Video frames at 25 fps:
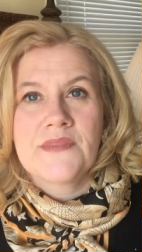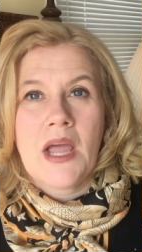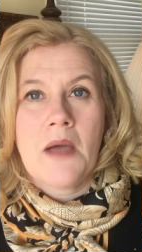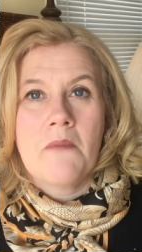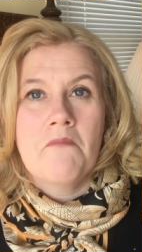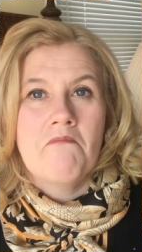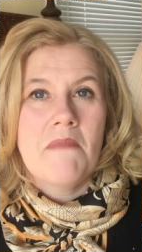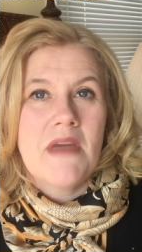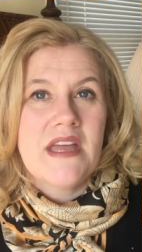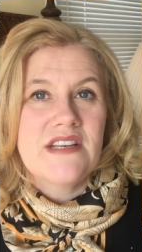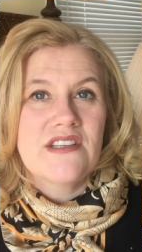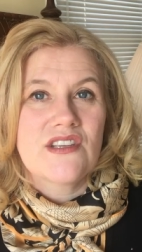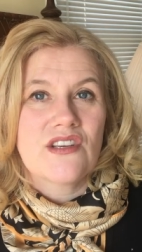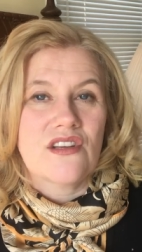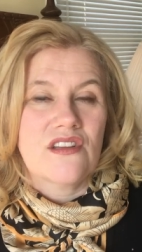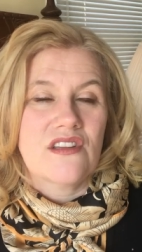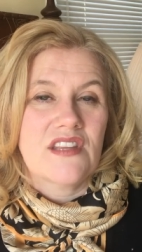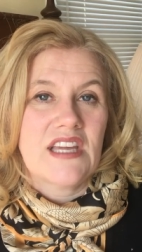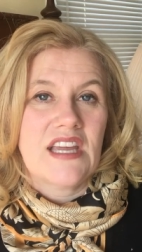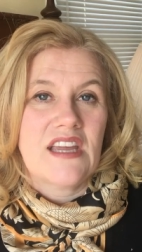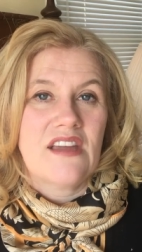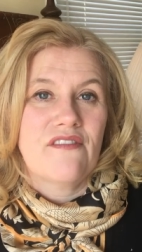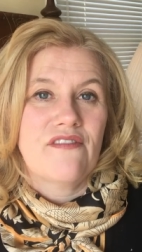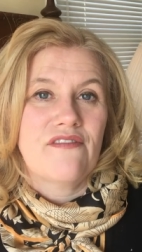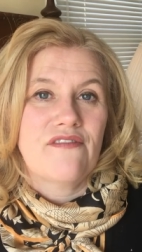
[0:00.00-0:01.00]
mental
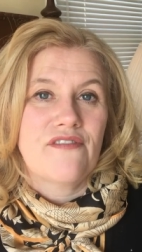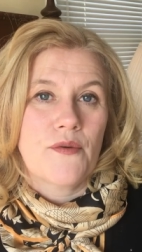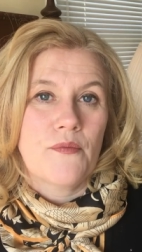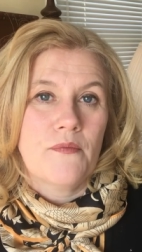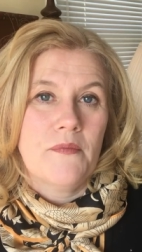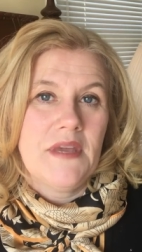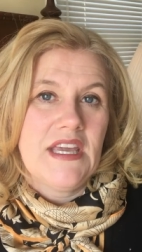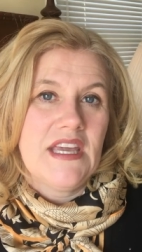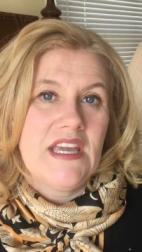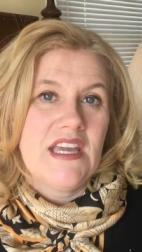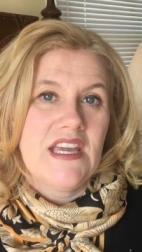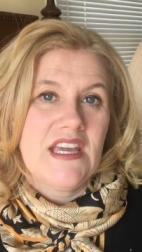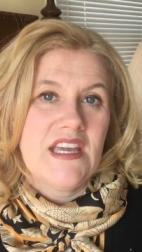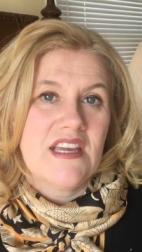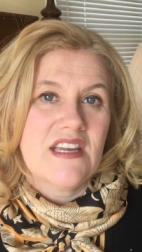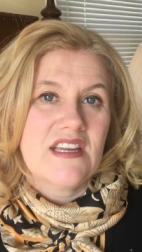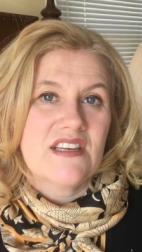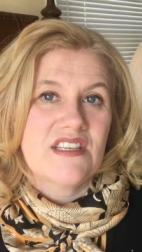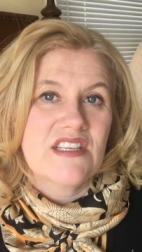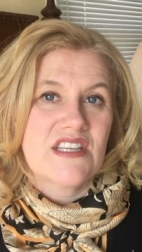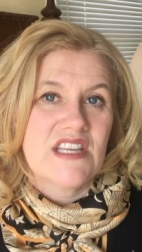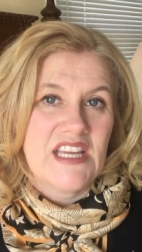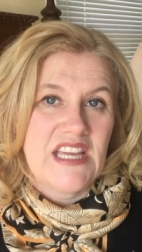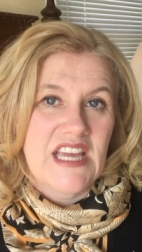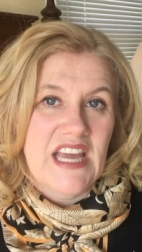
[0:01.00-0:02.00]
thing for me
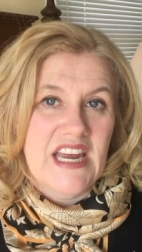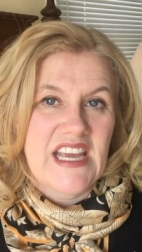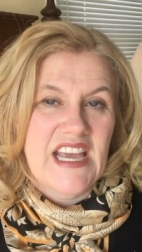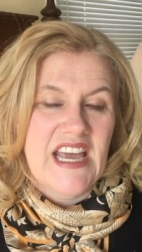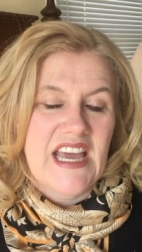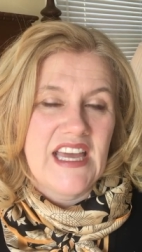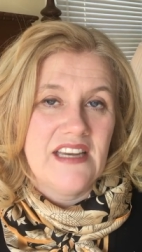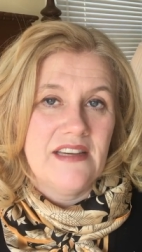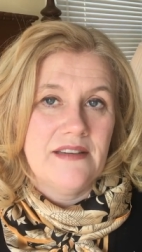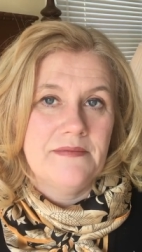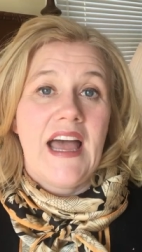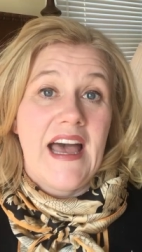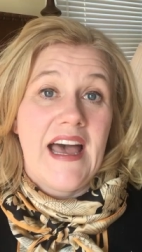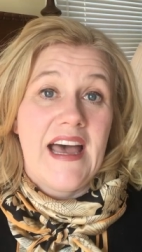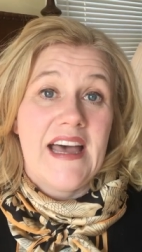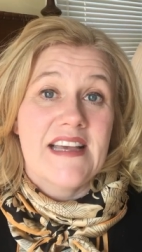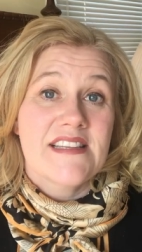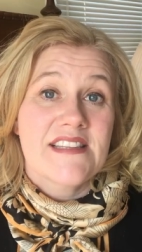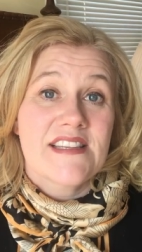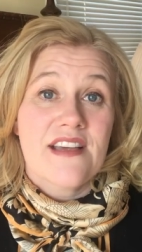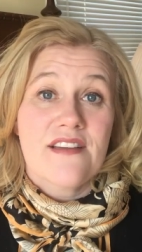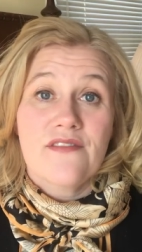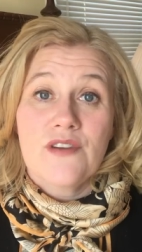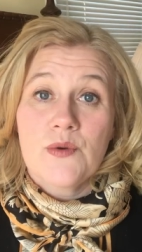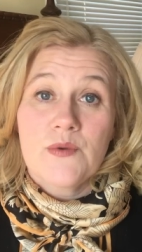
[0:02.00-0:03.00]
to get ahead.
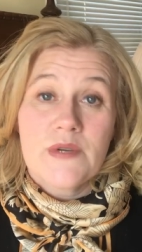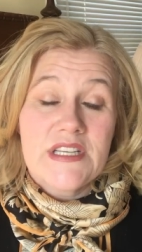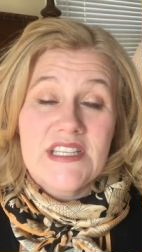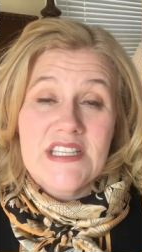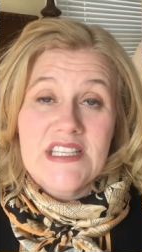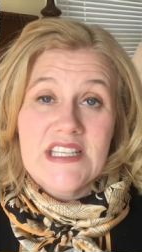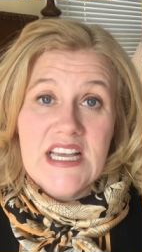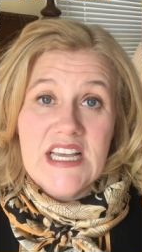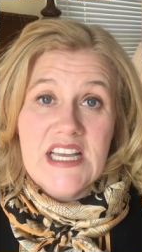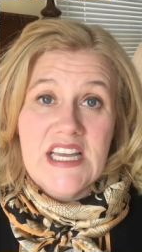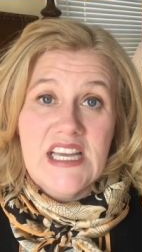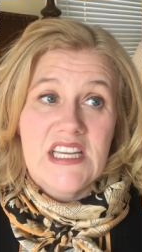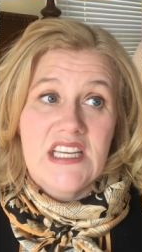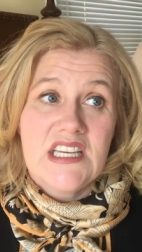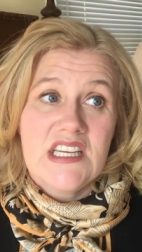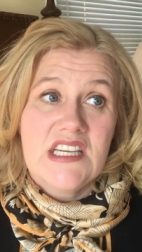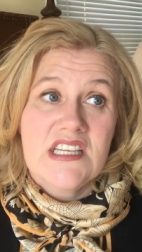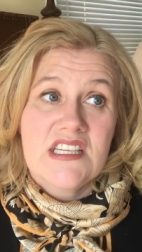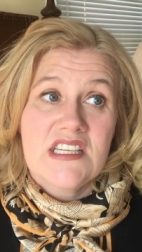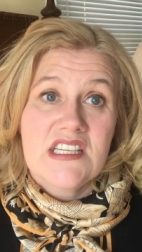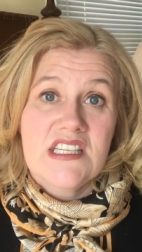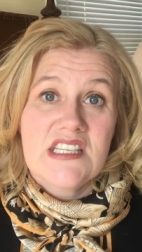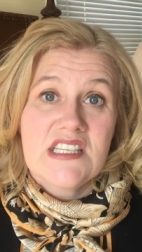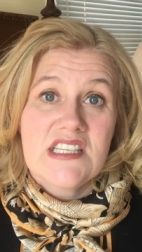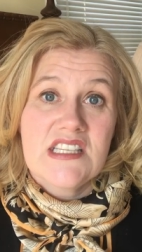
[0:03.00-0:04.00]
As I've always said,
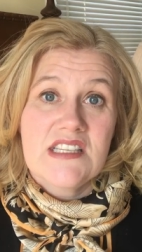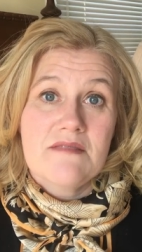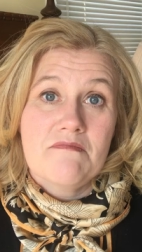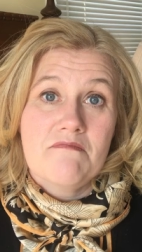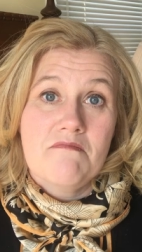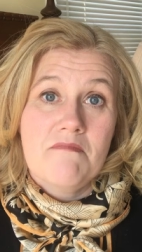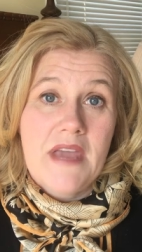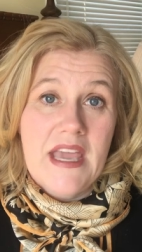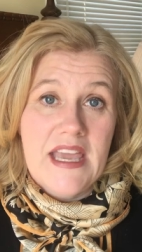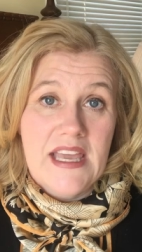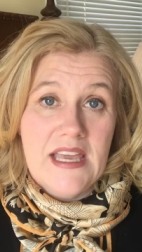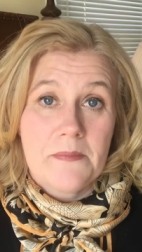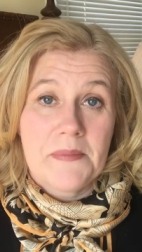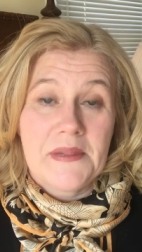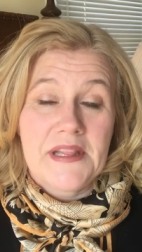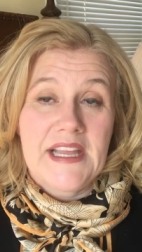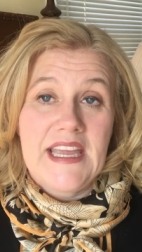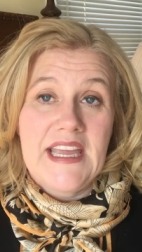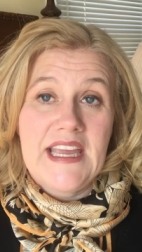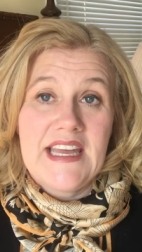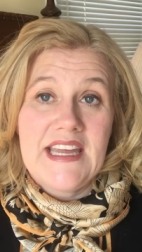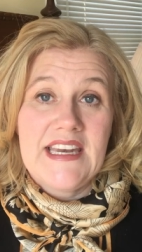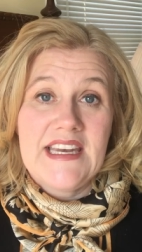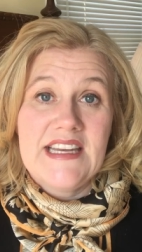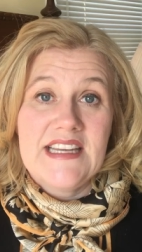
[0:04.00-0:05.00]
make a
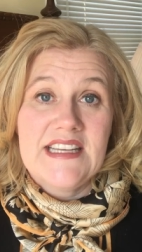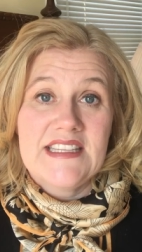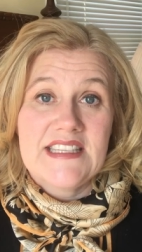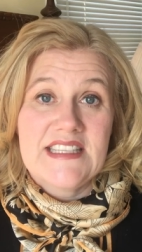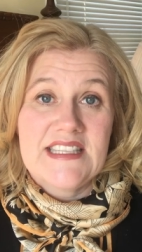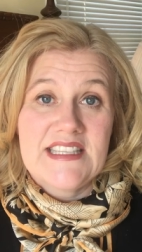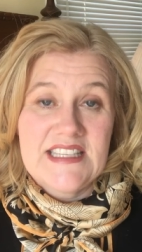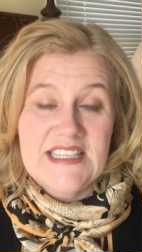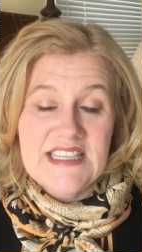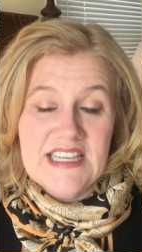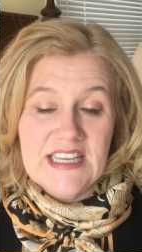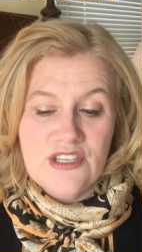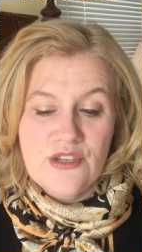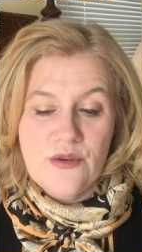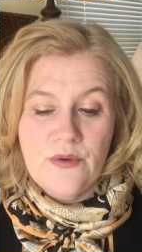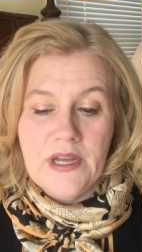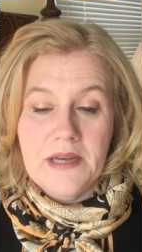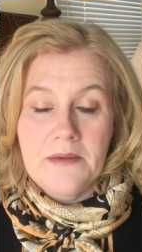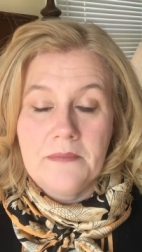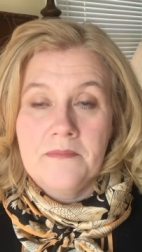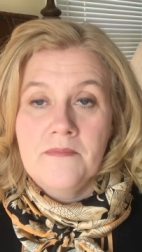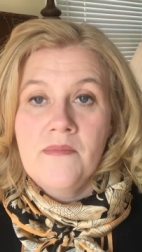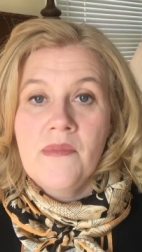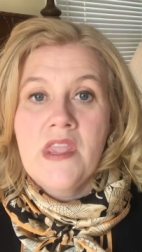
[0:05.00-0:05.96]
plan, stick to it.